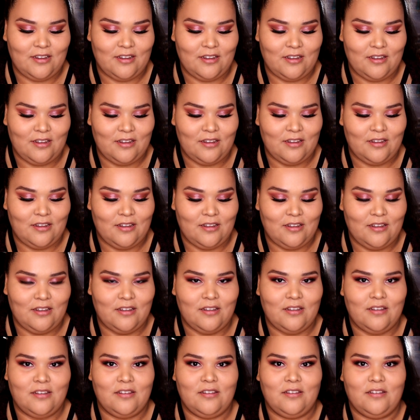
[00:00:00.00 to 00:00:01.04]

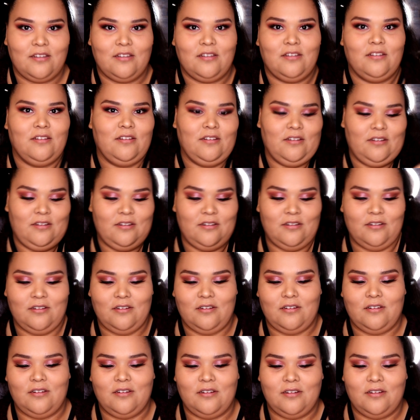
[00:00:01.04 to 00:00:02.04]
(silence)